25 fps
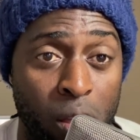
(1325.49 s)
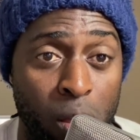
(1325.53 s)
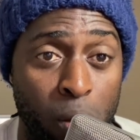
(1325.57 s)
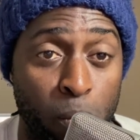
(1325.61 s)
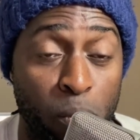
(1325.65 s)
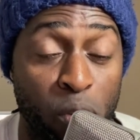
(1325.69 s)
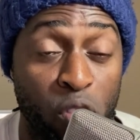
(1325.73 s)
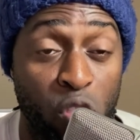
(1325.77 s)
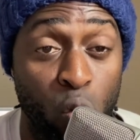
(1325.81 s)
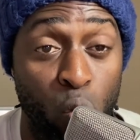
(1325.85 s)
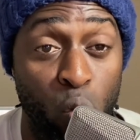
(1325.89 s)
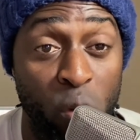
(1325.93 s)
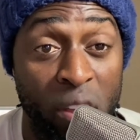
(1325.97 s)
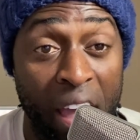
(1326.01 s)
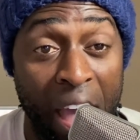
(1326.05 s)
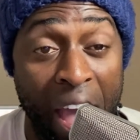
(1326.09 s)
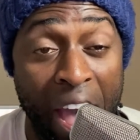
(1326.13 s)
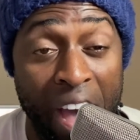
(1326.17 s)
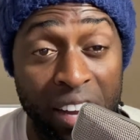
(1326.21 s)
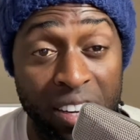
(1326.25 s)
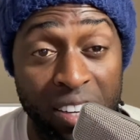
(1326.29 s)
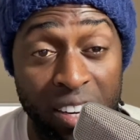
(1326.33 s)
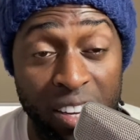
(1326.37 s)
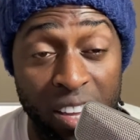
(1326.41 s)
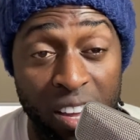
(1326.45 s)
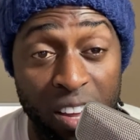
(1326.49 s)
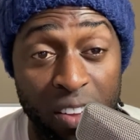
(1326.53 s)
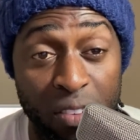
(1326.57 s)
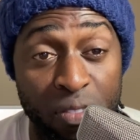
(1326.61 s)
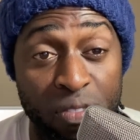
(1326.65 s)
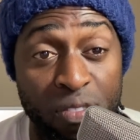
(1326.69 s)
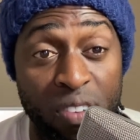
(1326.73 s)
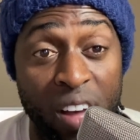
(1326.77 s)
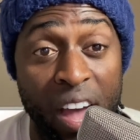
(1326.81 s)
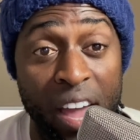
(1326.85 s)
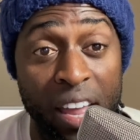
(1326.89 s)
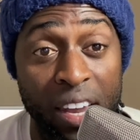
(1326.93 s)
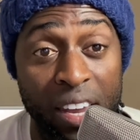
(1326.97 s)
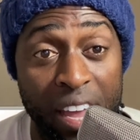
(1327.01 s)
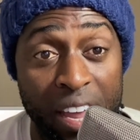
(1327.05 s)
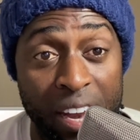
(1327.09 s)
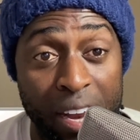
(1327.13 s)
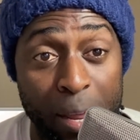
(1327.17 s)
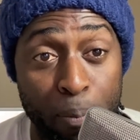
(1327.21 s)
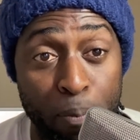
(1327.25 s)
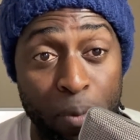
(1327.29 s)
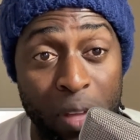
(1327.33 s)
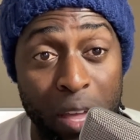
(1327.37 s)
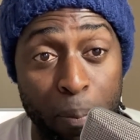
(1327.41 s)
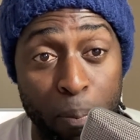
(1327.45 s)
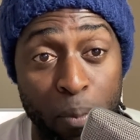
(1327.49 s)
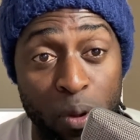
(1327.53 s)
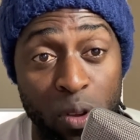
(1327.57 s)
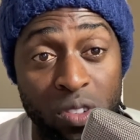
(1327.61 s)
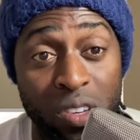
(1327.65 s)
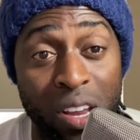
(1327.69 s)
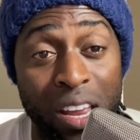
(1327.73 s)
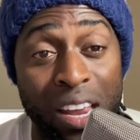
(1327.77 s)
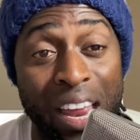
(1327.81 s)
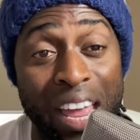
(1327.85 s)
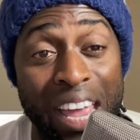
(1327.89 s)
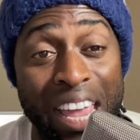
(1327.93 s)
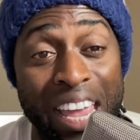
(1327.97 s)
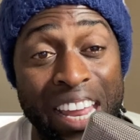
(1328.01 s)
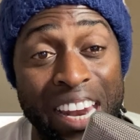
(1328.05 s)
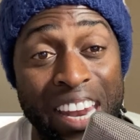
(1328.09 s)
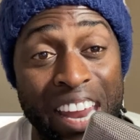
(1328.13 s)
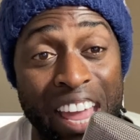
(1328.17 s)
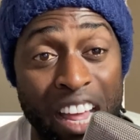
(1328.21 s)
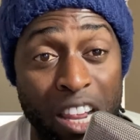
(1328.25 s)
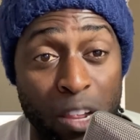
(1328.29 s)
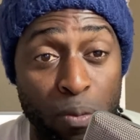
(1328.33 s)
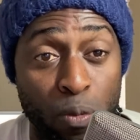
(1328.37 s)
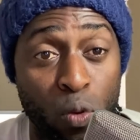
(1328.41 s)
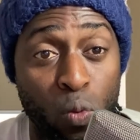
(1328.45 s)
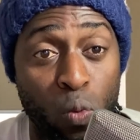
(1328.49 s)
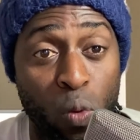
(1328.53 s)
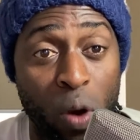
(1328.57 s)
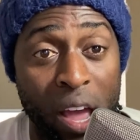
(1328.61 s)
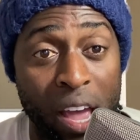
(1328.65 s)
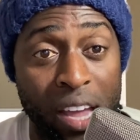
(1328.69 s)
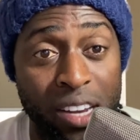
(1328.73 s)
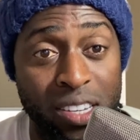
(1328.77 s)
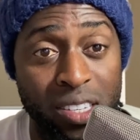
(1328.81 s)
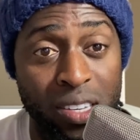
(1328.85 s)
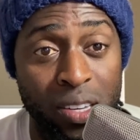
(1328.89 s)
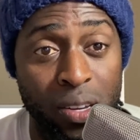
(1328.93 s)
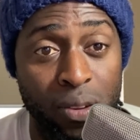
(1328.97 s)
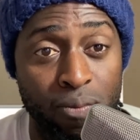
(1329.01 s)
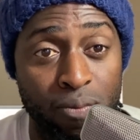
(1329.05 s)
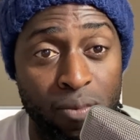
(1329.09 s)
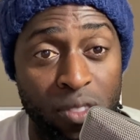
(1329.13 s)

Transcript: but the reality of violating people's inalienable rights.